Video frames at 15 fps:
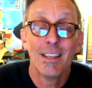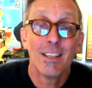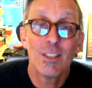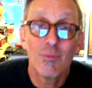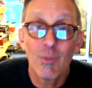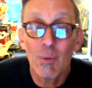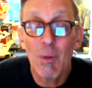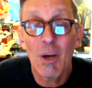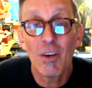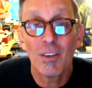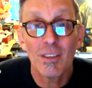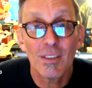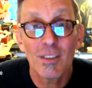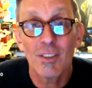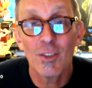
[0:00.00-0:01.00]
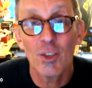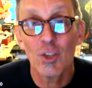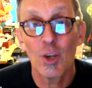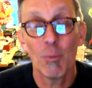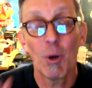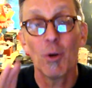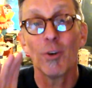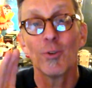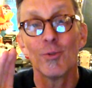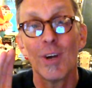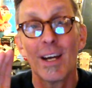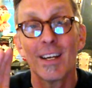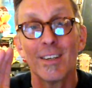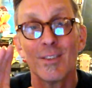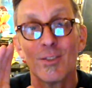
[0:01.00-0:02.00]
These female Komodo
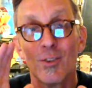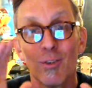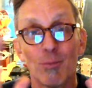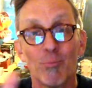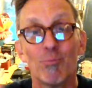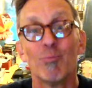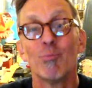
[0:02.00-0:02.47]
dragons are